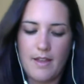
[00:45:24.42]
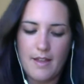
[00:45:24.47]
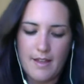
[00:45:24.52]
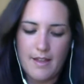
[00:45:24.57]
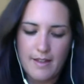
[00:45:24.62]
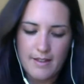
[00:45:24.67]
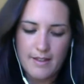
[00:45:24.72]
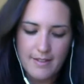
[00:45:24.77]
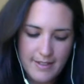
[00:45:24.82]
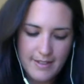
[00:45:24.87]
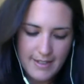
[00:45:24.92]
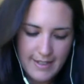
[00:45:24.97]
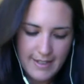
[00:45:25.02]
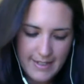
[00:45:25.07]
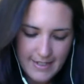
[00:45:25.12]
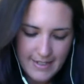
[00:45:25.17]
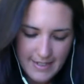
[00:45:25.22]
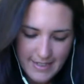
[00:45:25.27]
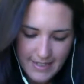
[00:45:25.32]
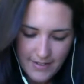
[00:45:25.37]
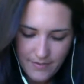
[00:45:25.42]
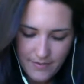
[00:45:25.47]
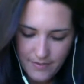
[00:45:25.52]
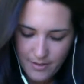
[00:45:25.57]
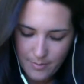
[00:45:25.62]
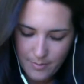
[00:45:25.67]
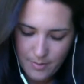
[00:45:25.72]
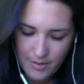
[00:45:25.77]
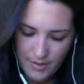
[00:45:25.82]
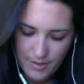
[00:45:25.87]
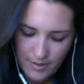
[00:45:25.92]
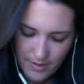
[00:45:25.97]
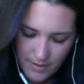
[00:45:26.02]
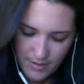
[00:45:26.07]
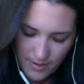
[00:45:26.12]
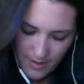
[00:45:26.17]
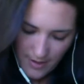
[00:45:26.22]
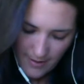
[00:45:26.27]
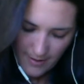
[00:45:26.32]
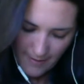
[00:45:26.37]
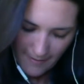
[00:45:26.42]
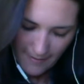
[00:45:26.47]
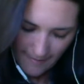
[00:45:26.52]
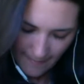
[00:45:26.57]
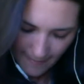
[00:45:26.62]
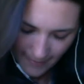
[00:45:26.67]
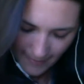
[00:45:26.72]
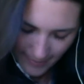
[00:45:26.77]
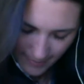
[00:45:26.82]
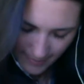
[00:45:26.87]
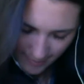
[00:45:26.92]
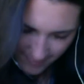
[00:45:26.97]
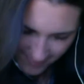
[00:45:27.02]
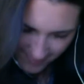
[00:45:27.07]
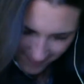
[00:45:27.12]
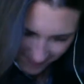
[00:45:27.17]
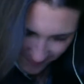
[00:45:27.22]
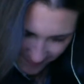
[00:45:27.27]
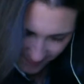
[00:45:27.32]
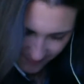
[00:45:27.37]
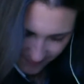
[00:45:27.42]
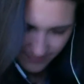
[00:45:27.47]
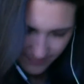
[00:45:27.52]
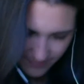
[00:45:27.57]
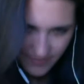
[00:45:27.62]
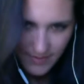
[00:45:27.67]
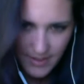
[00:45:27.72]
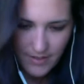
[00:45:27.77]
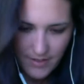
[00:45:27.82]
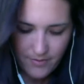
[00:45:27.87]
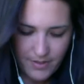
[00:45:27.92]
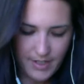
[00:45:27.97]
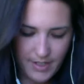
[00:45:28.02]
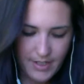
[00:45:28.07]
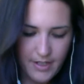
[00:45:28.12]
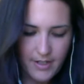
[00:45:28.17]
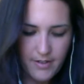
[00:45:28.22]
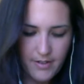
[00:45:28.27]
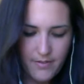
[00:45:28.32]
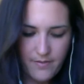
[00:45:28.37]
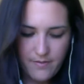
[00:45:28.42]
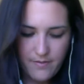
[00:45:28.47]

This is kind of tough to put on. There we go.